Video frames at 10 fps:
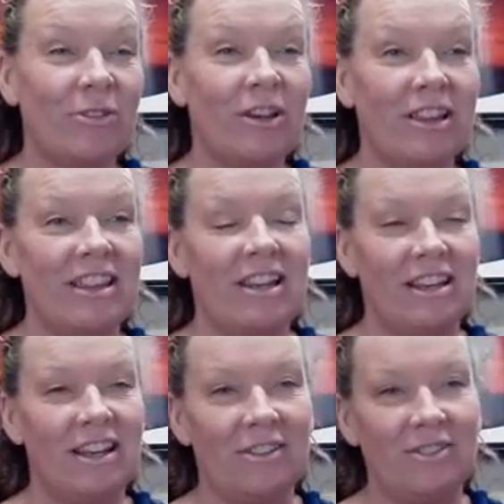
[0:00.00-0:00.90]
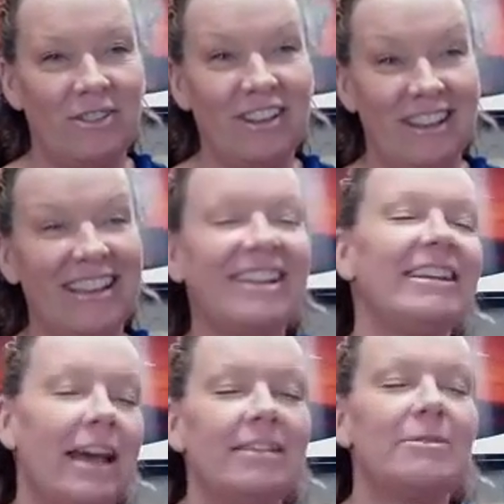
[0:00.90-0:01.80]

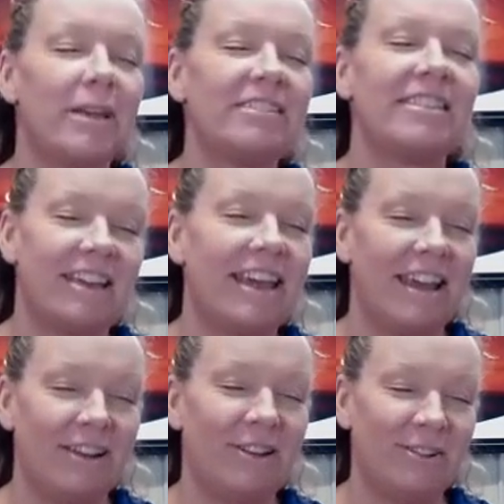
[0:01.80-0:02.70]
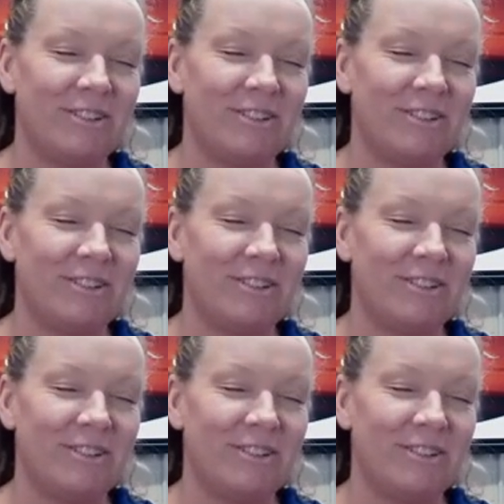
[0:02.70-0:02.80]
it's because of the can.